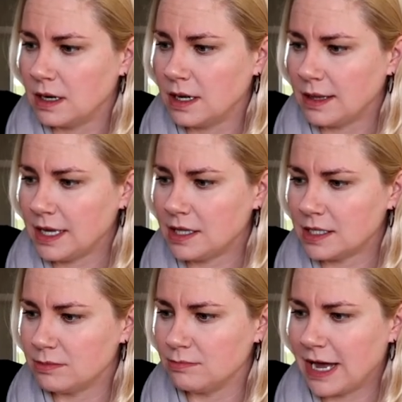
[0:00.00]
And I like
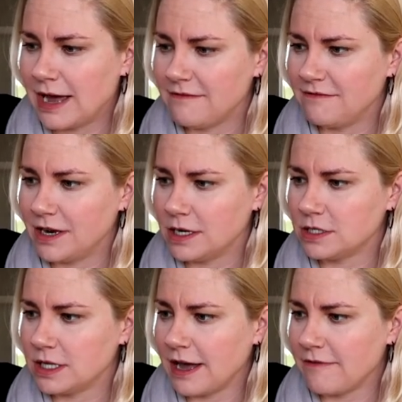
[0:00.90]
this matte
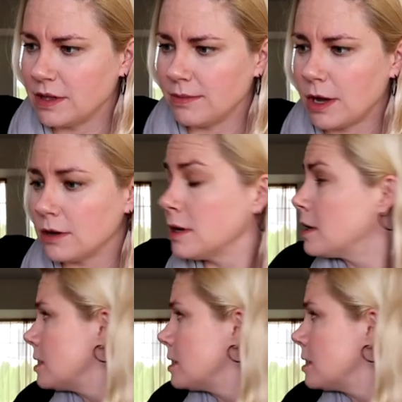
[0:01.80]
finish they have on the bottle.